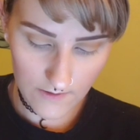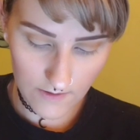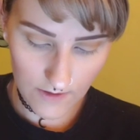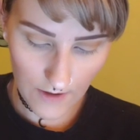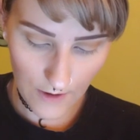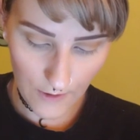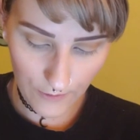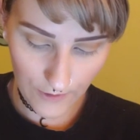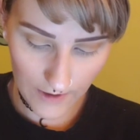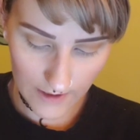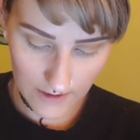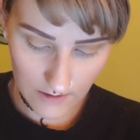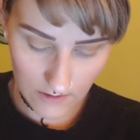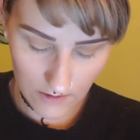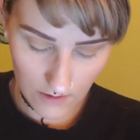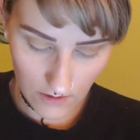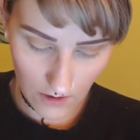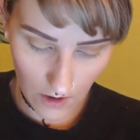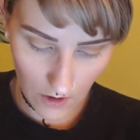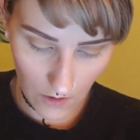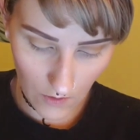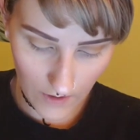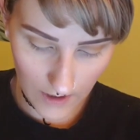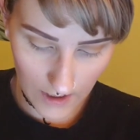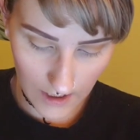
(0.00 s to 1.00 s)
So let's
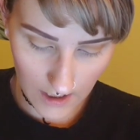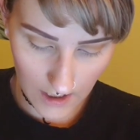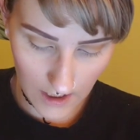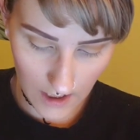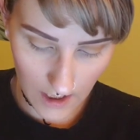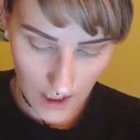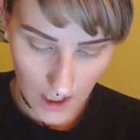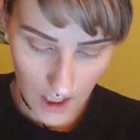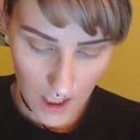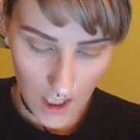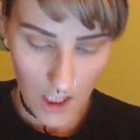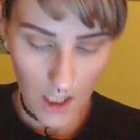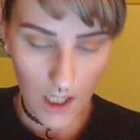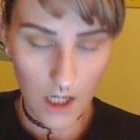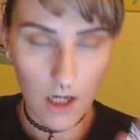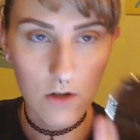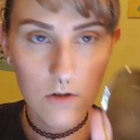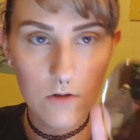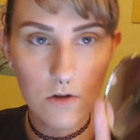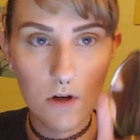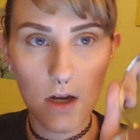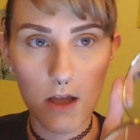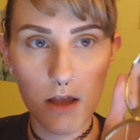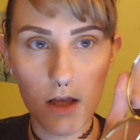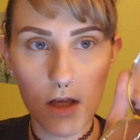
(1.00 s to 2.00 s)
go in and
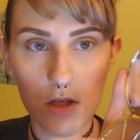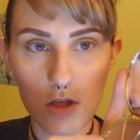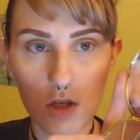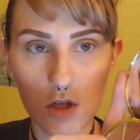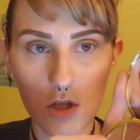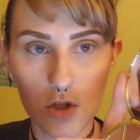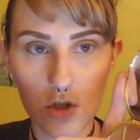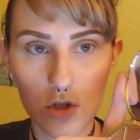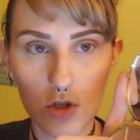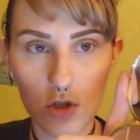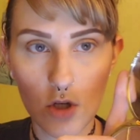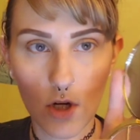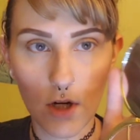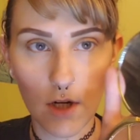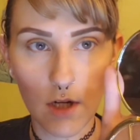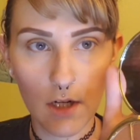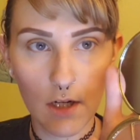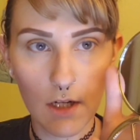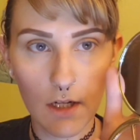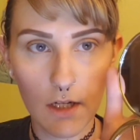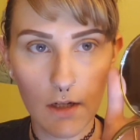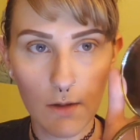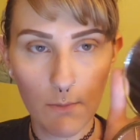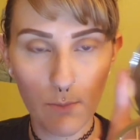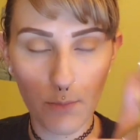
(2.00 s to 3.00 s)
try this
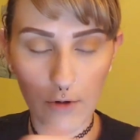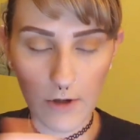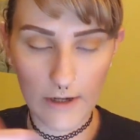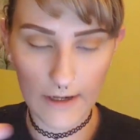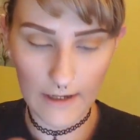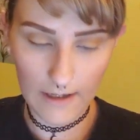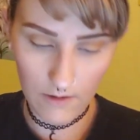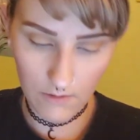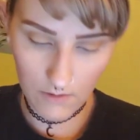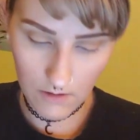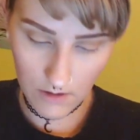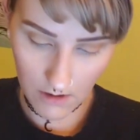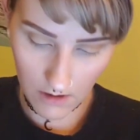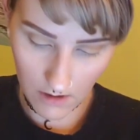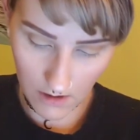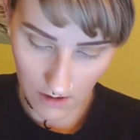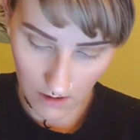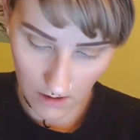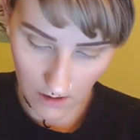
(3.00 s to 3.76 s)
dark brown